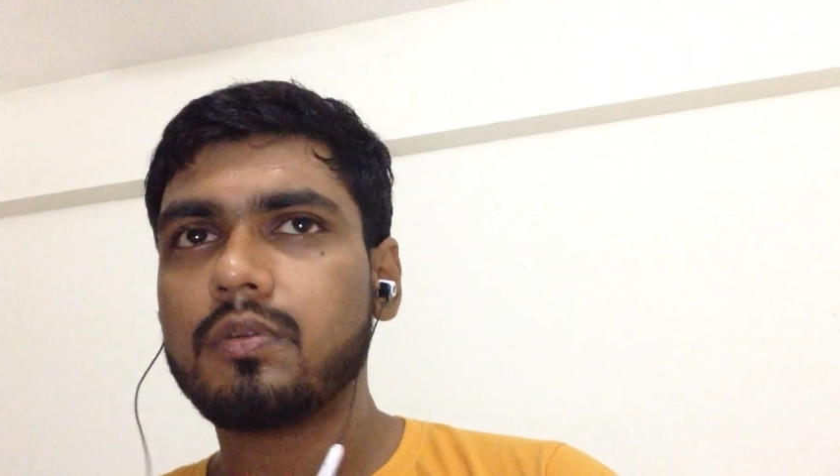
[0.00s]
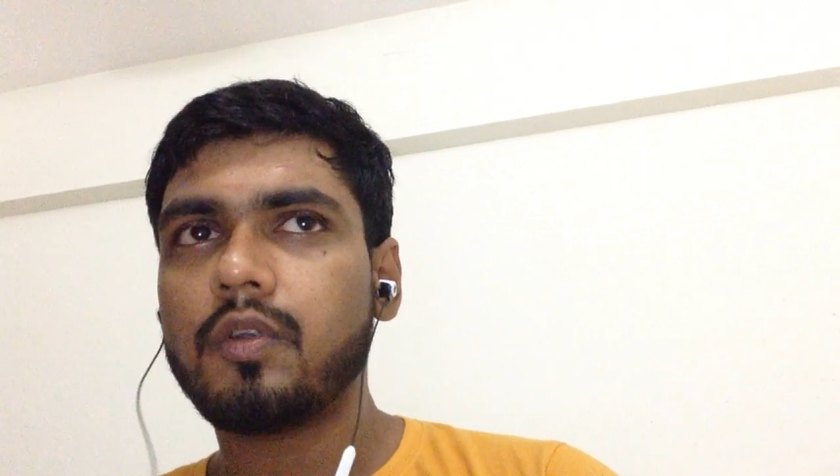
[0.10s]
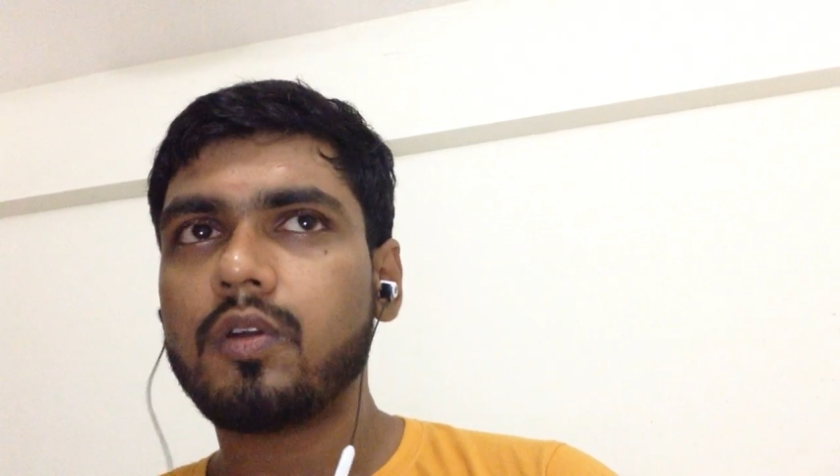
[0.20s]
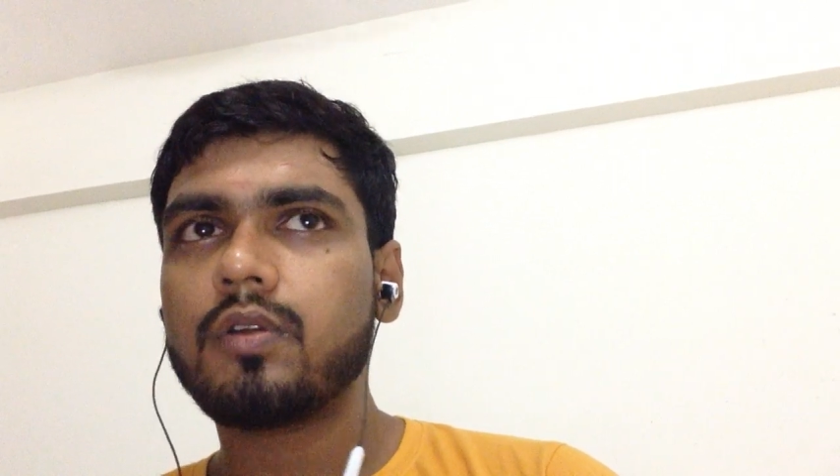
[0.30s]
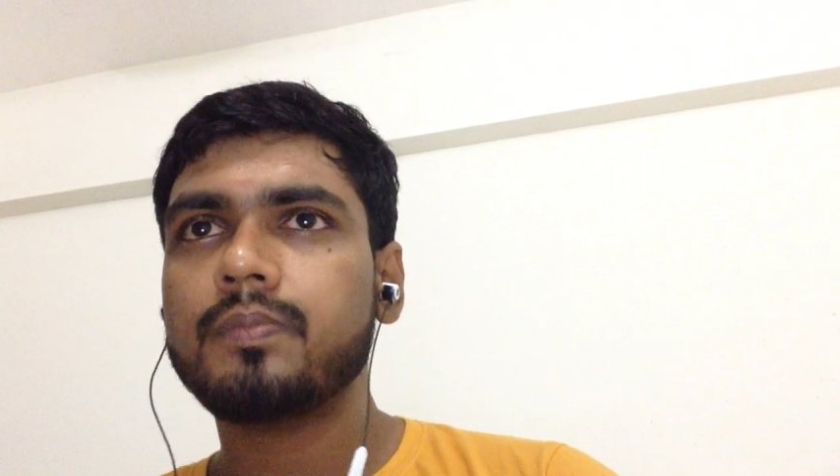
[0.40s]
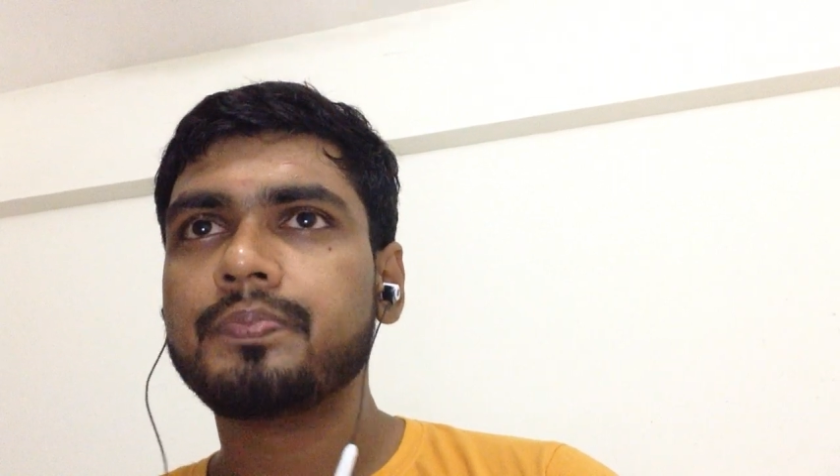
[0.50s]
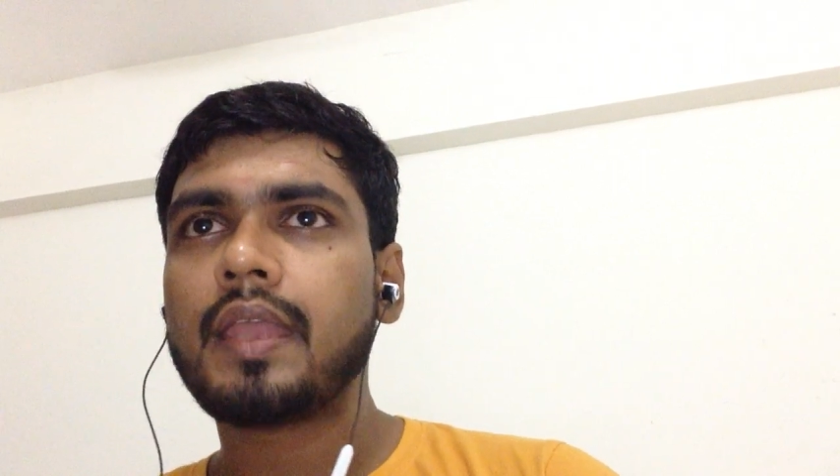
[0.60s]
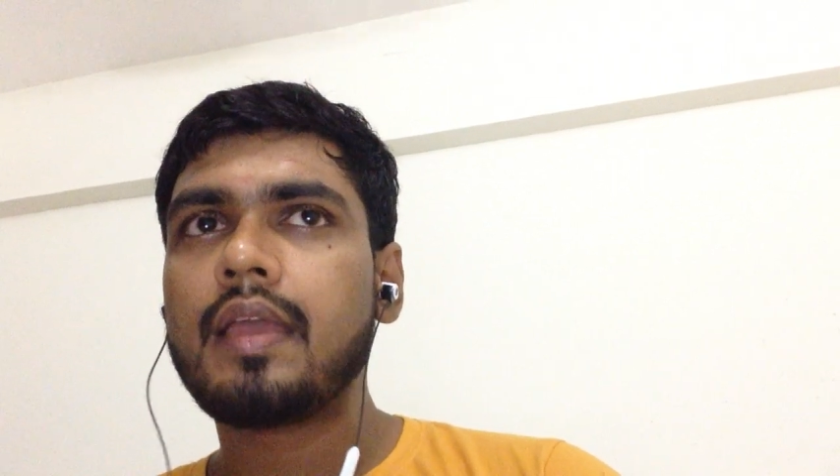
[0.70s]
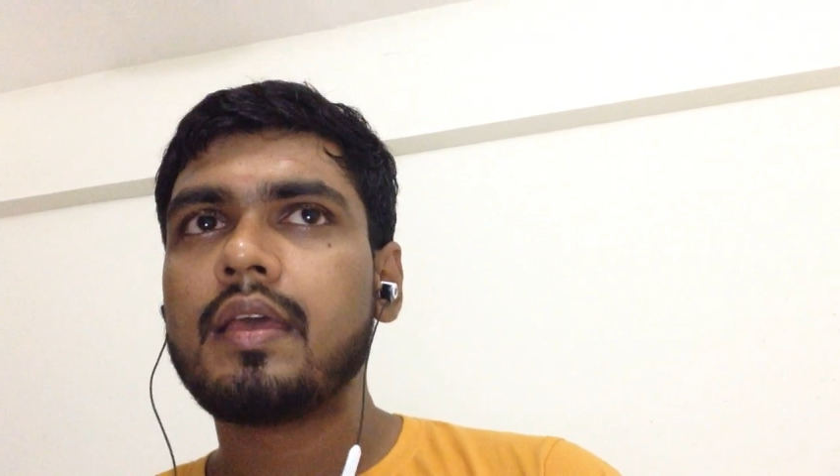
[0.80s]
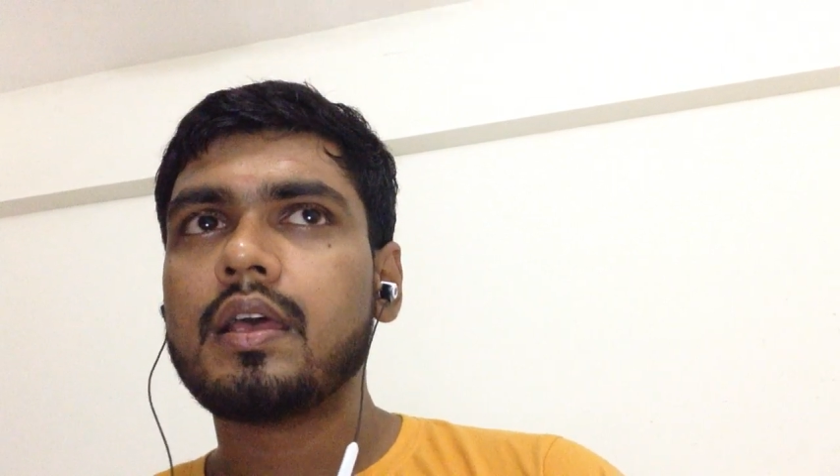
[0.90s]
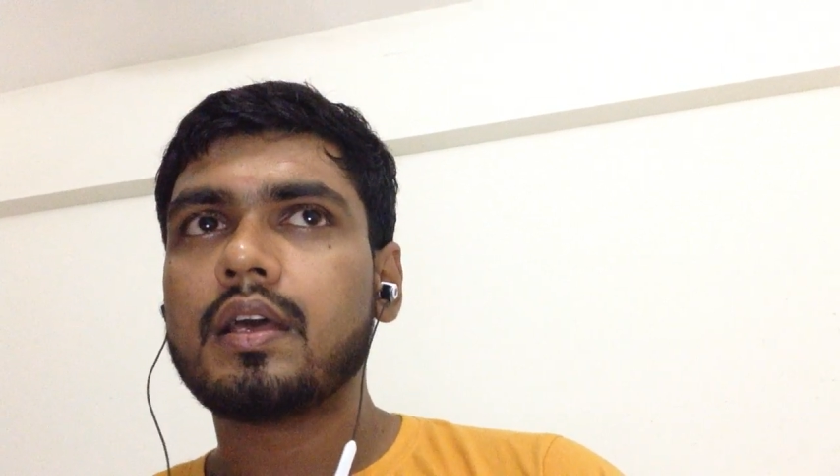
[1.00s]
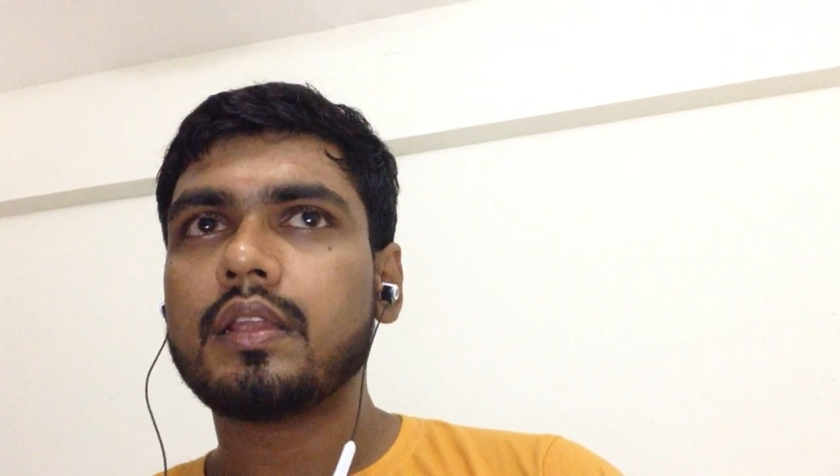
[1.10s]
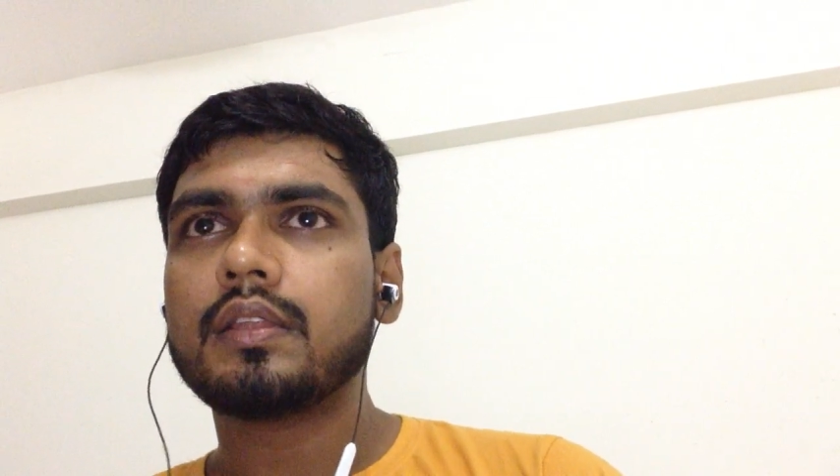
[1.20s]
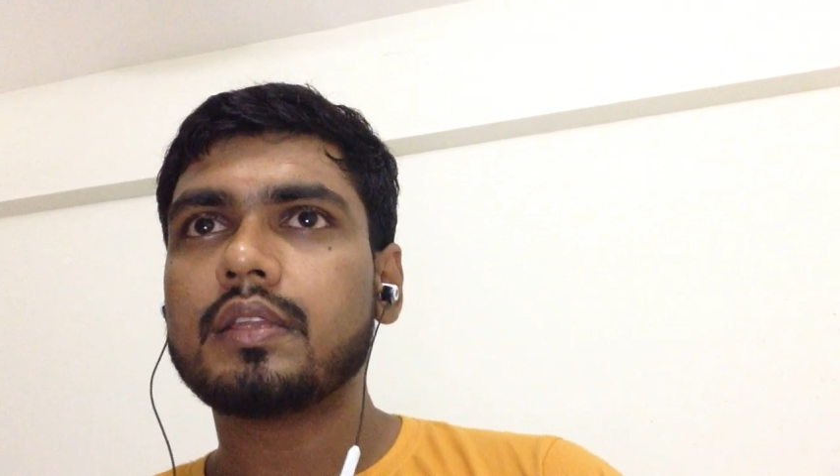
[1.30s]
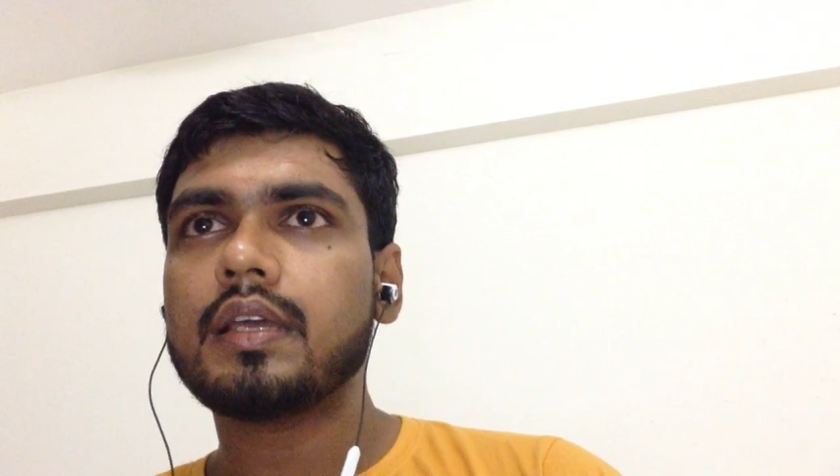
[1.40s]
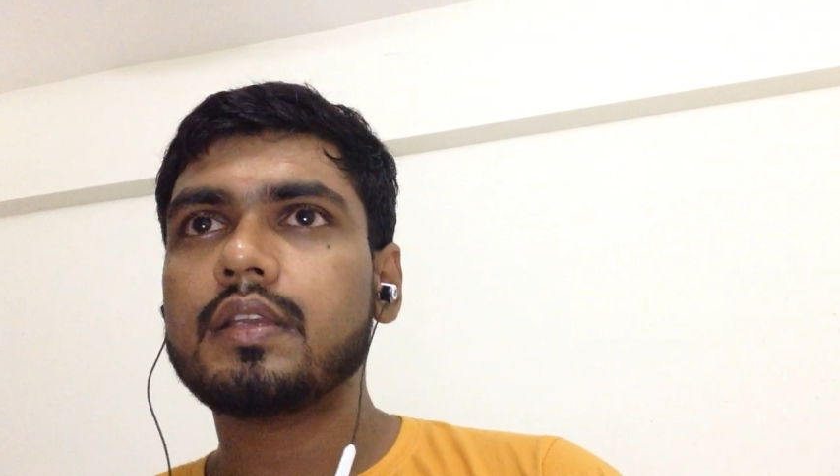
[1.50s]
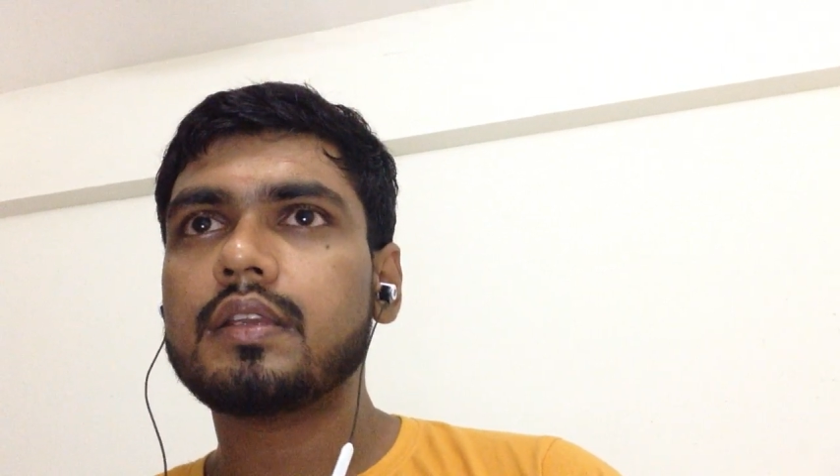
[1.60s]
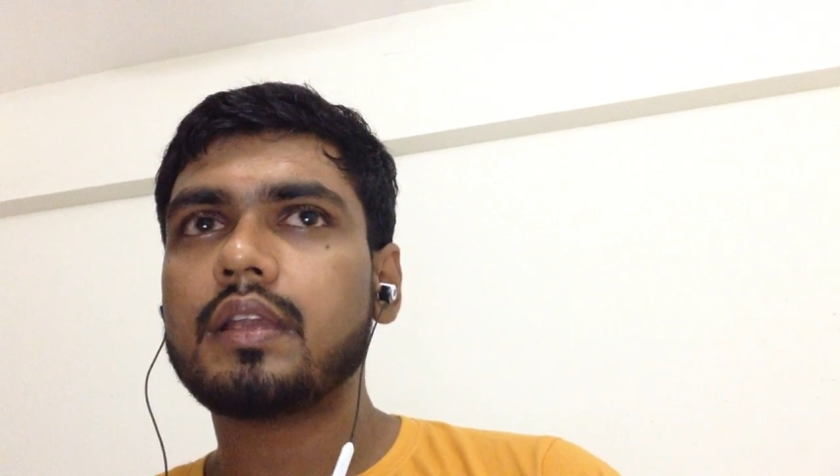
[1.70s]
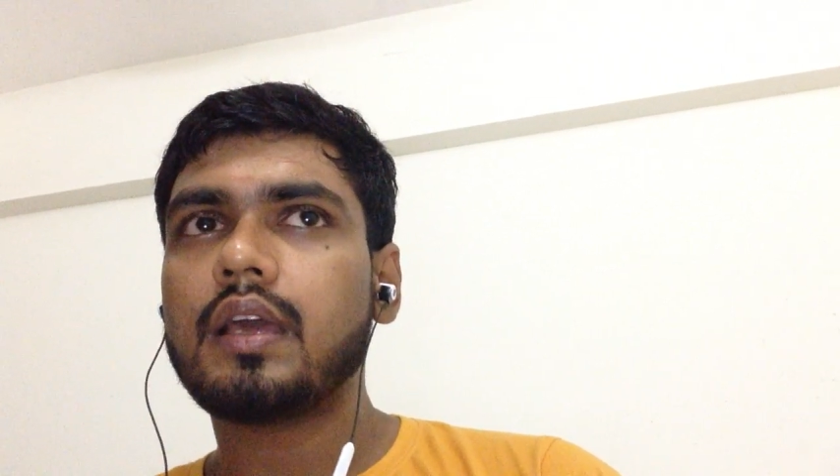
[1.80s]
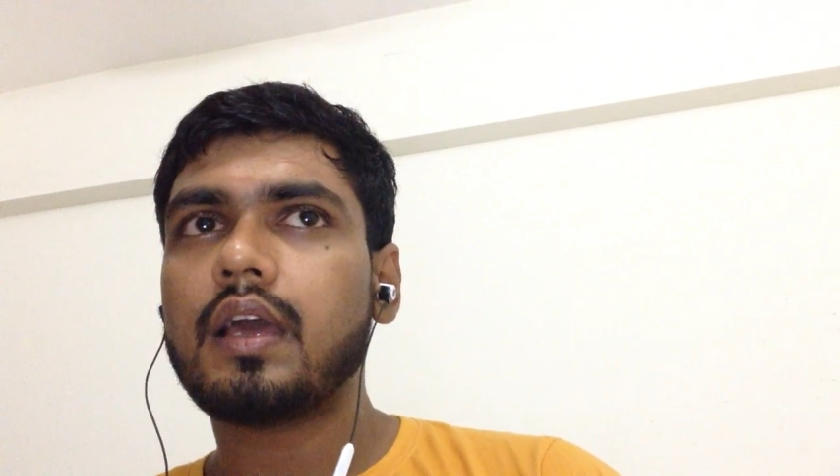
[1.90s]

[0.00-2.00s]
tomorrow, then